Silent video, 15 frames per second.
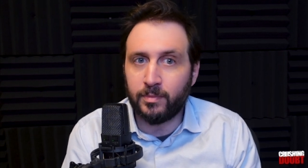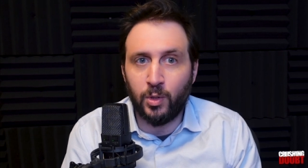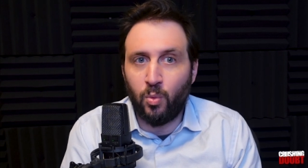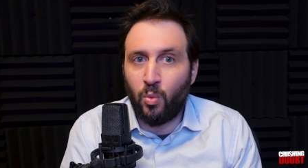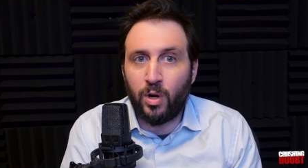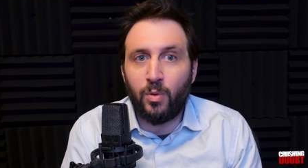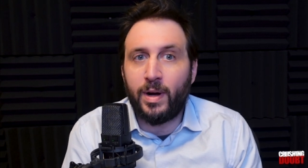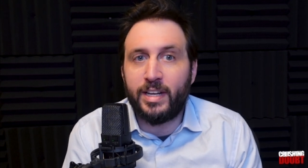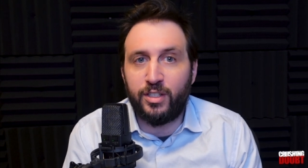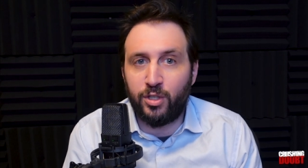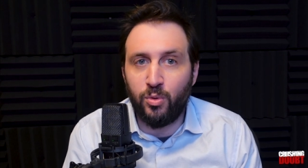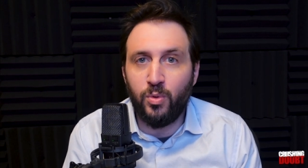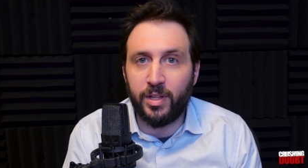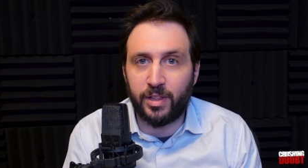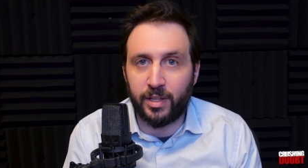What do I
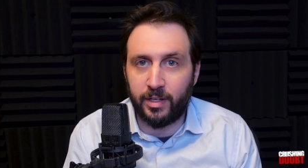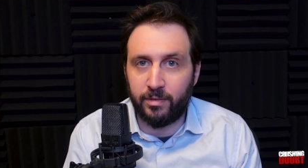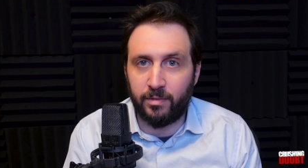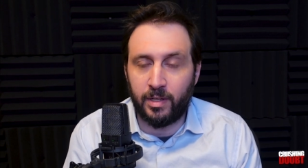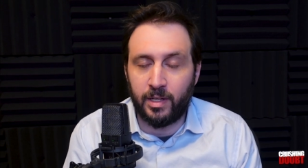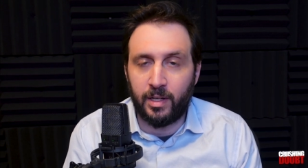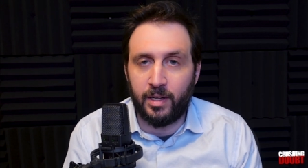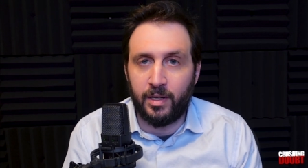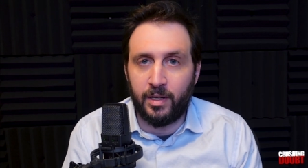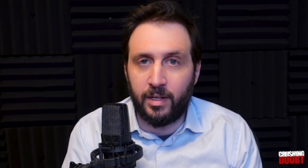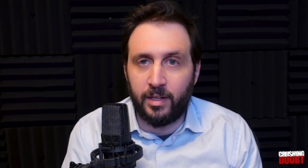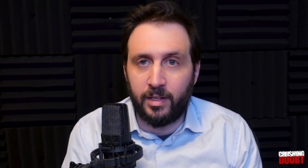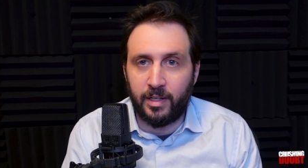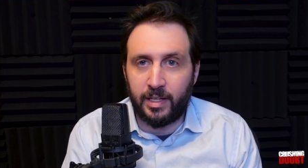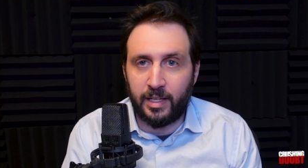do with it?
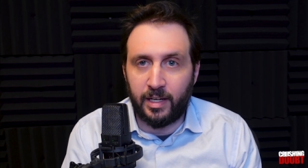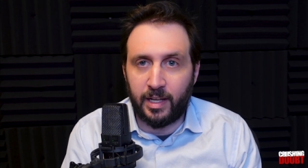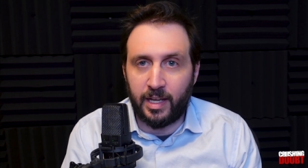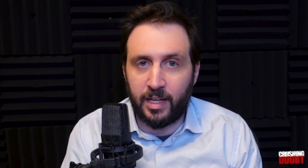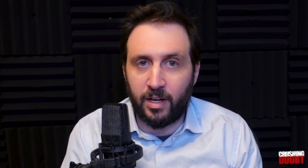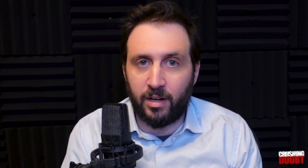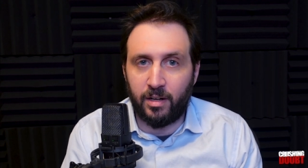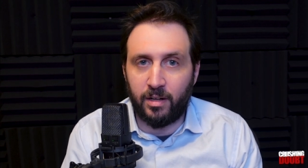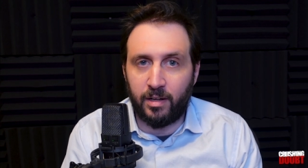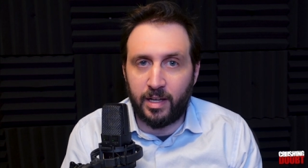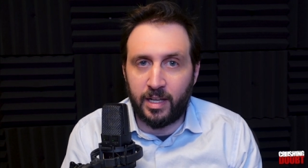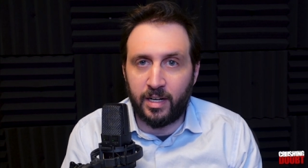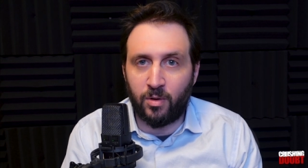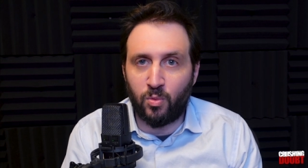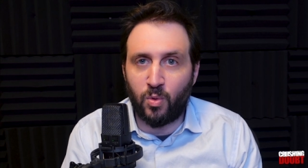It, it
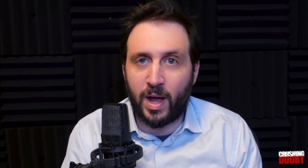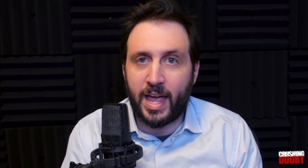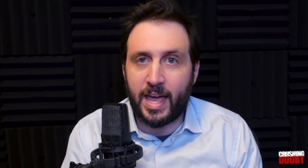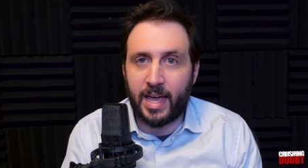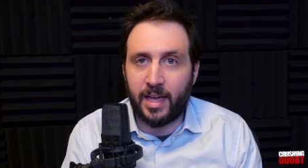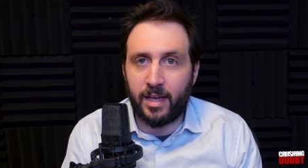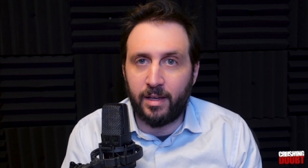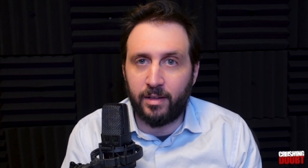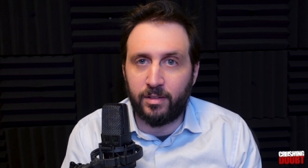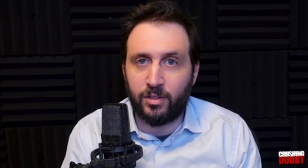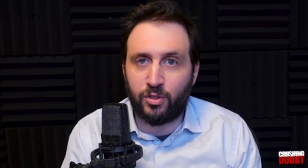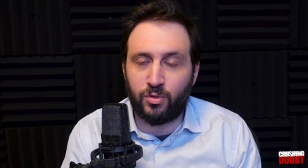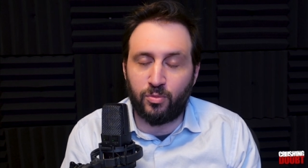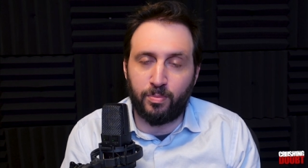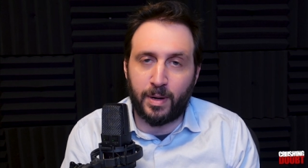in a way,
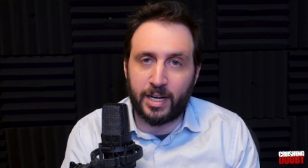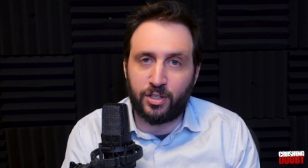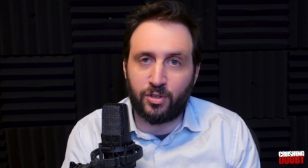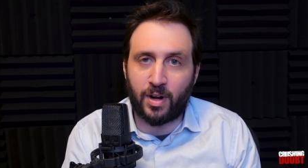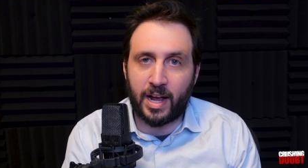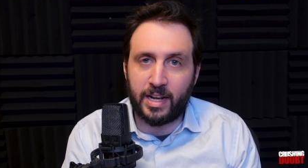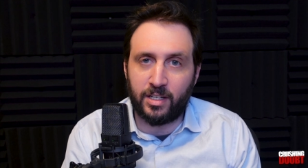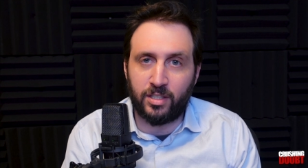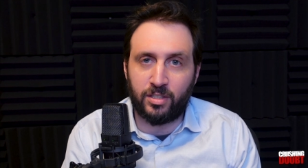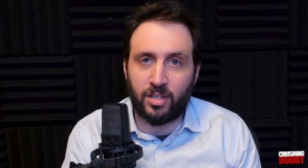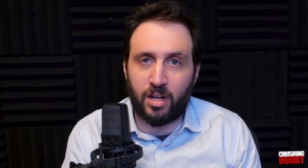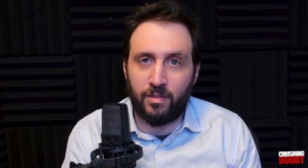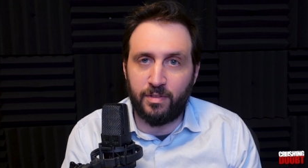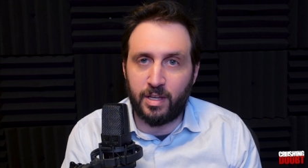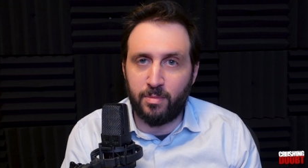by trying to
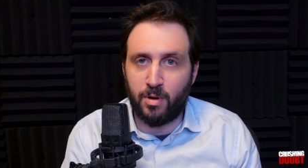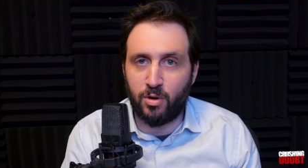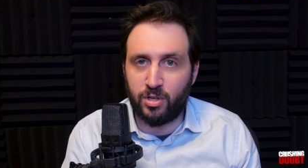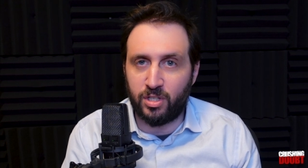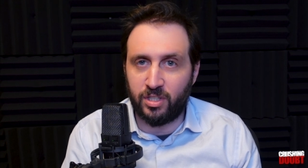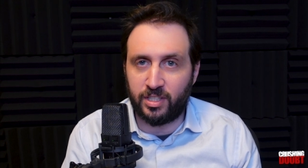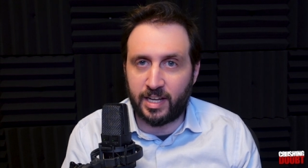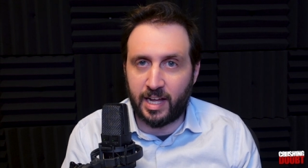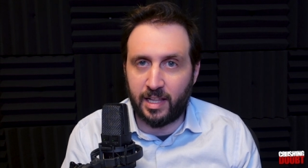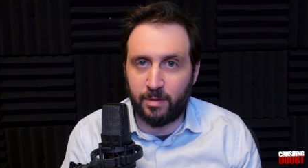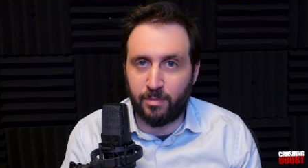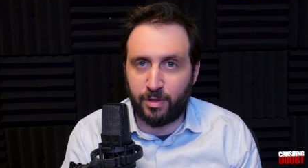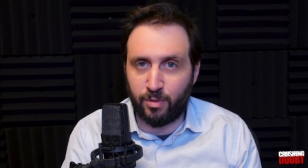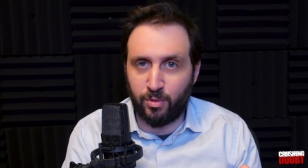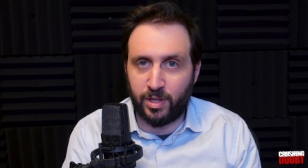solve the emotions
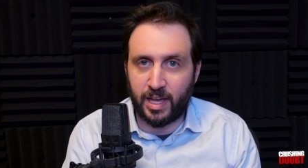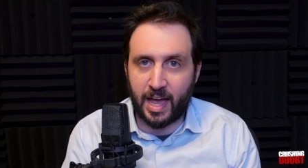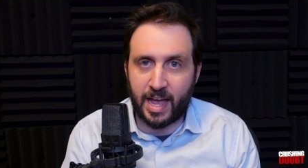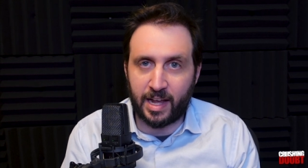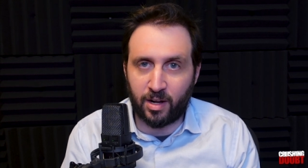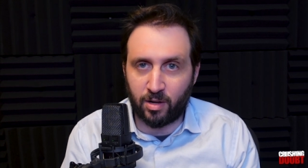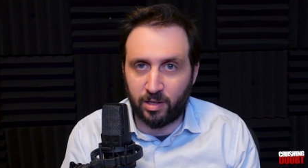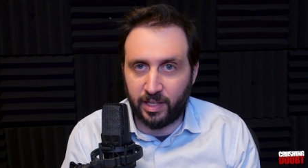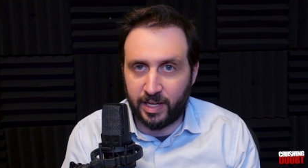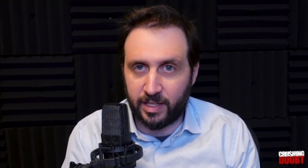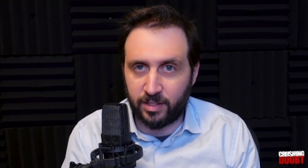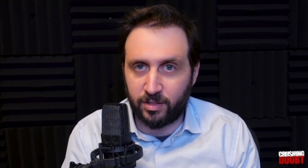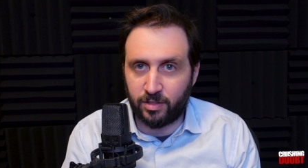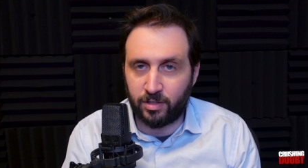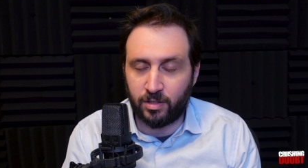column through the anger
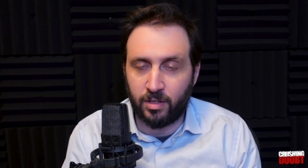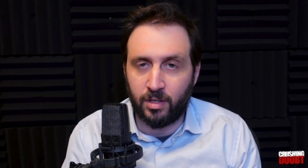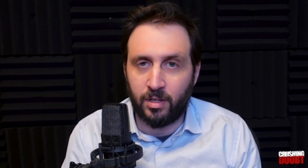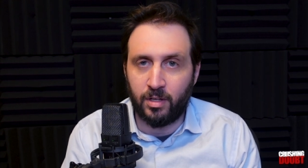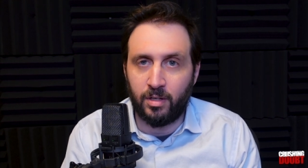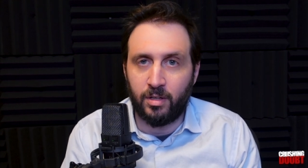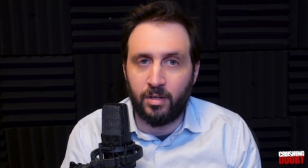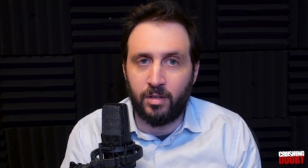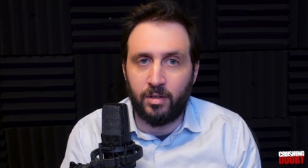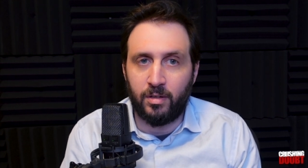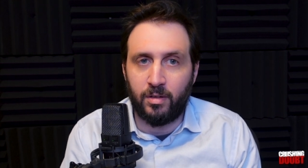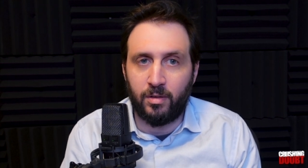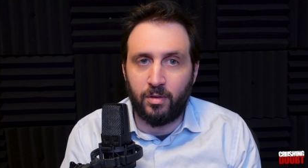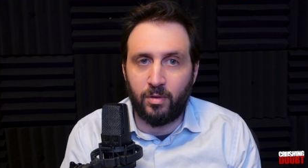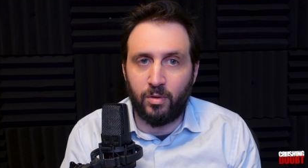lens,
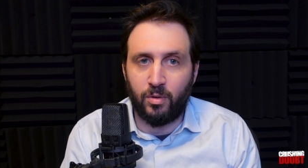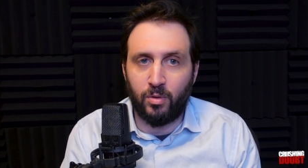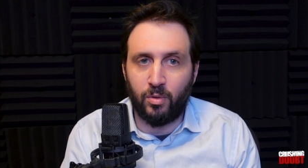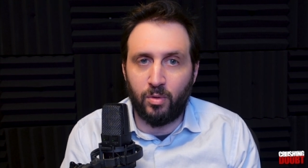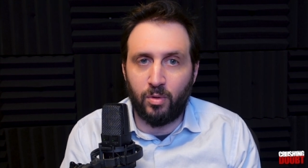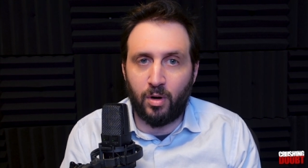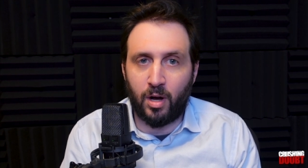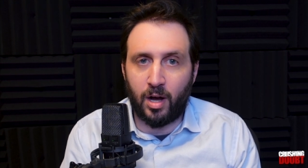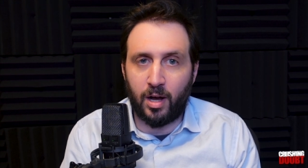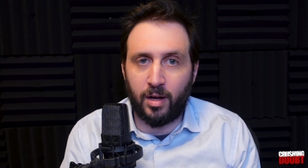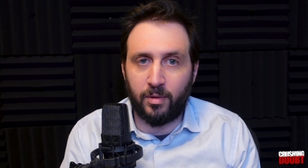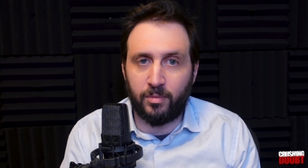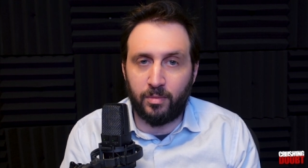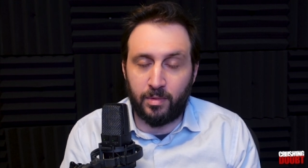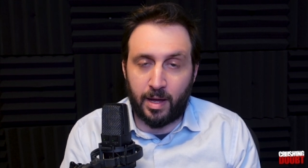
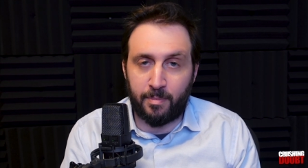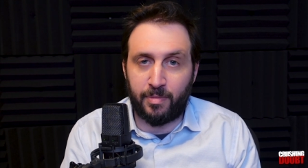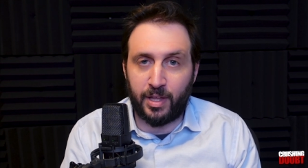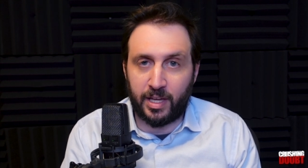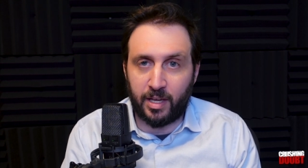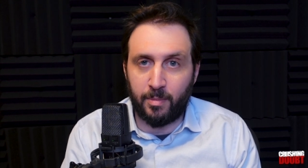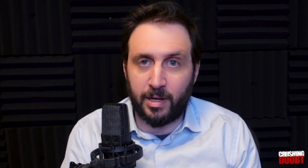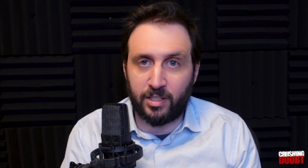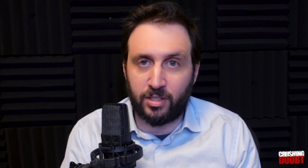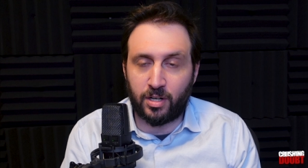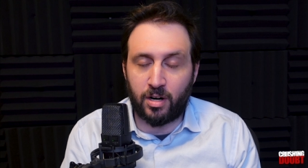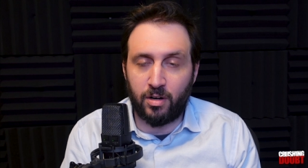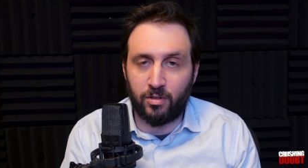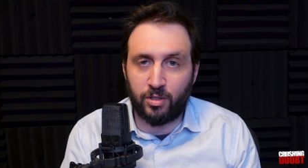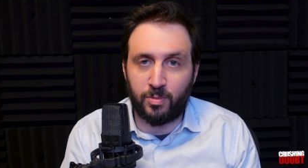uh, I'm thinking about
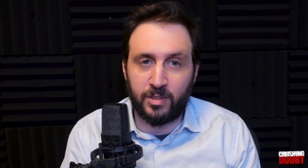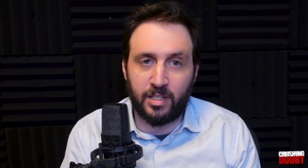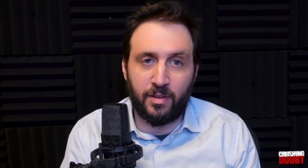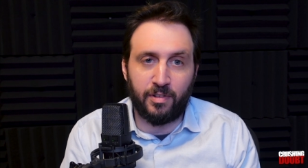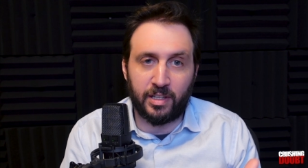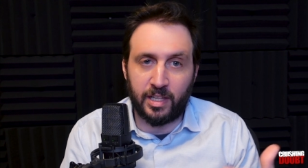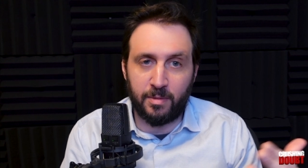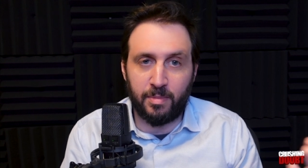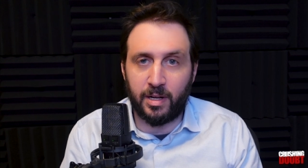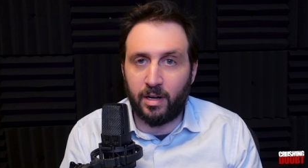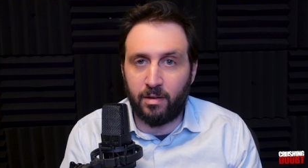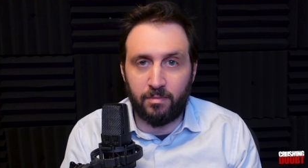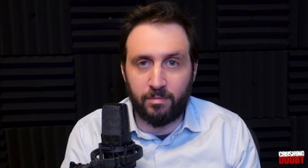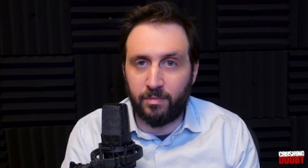Sarno specifically, but